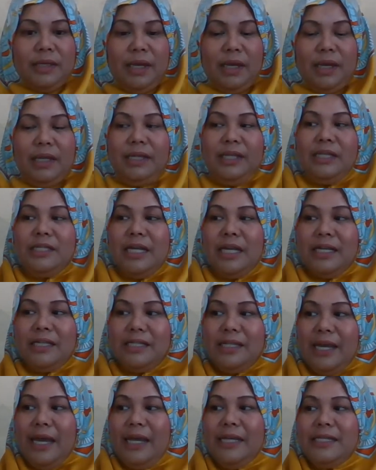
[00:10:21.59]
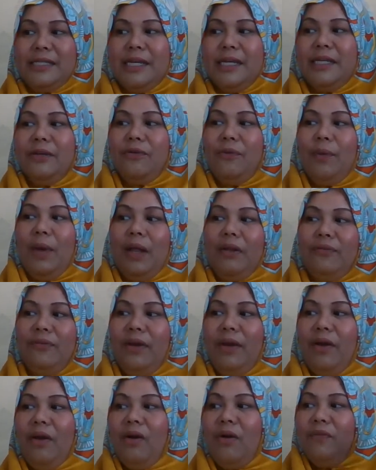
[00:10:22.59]
Yeah, the success and the
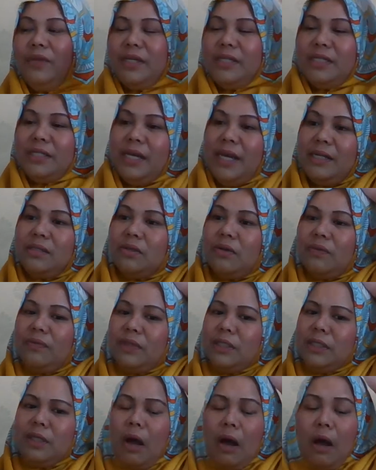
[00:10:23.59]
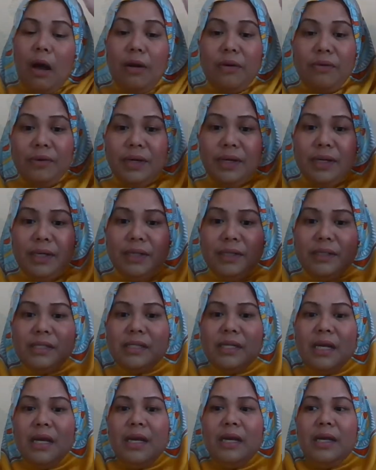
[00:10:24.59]
welfare of the sense of the
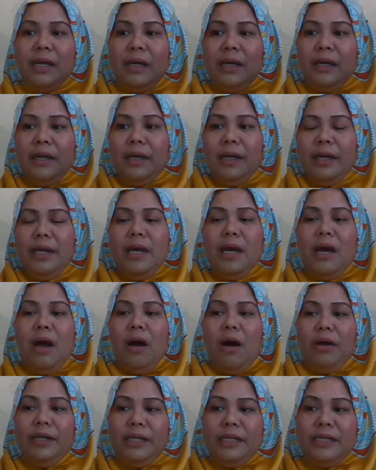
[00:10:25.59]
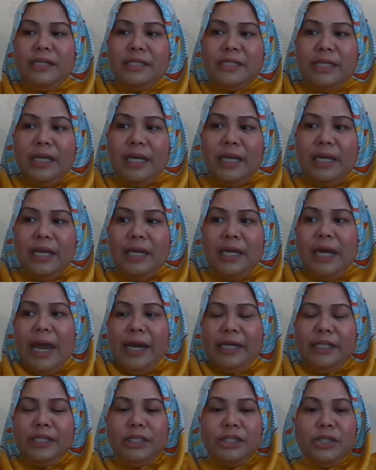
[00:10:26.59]
tolerance, yeah, honesty,
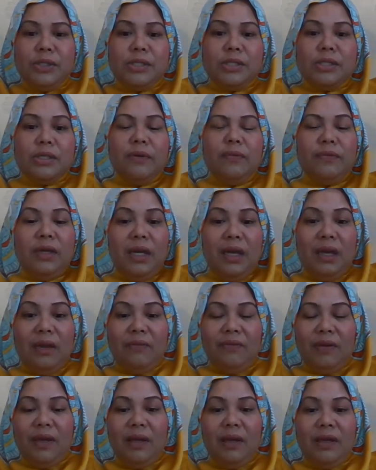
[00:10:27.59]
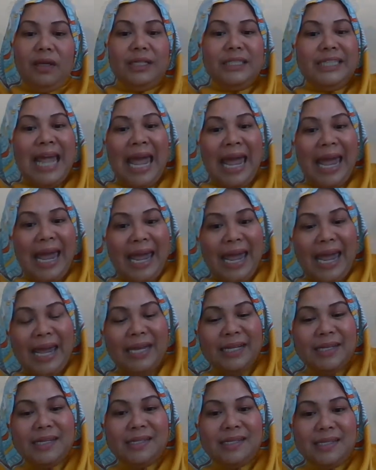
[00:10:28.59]
attitudes of giving,
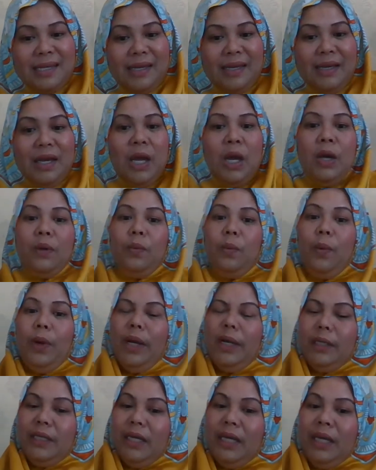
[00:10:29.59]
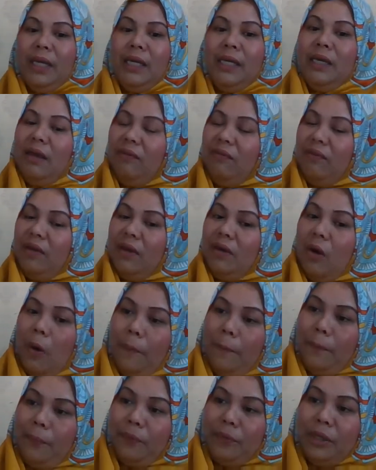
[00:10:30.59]
thanks, yeah, waiting, giving
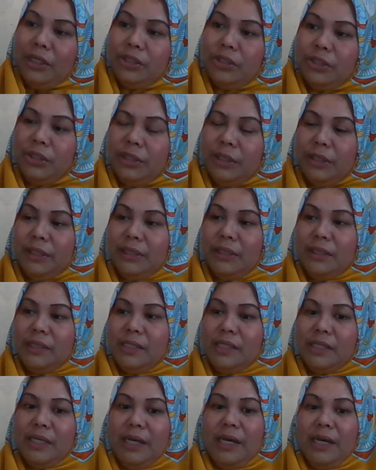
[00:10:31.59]
corporations,